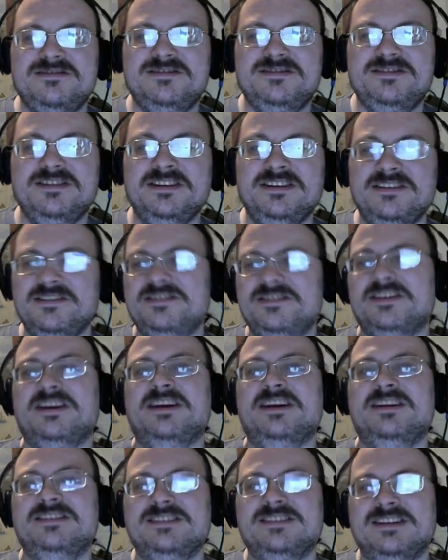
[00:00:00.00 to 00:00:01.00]
D&D.
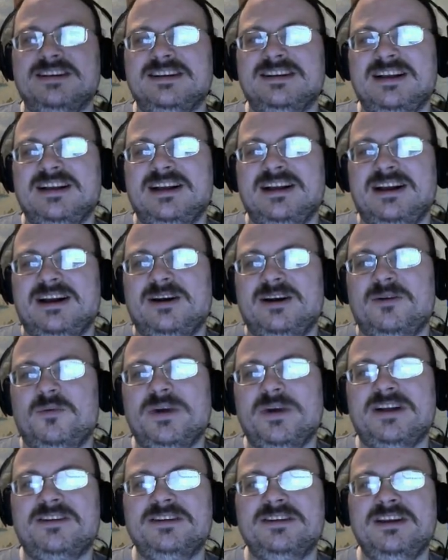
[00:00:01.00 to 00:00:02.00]

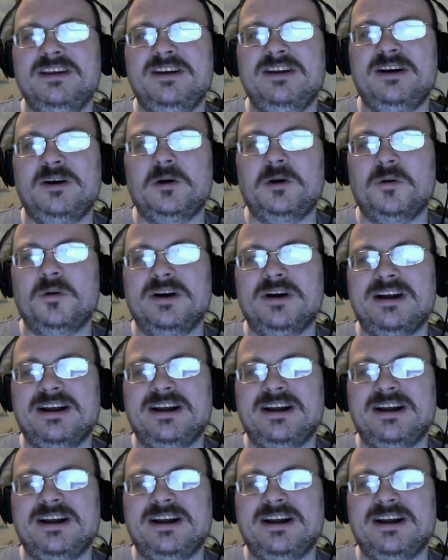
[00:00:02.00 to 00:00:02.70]
Well, you know,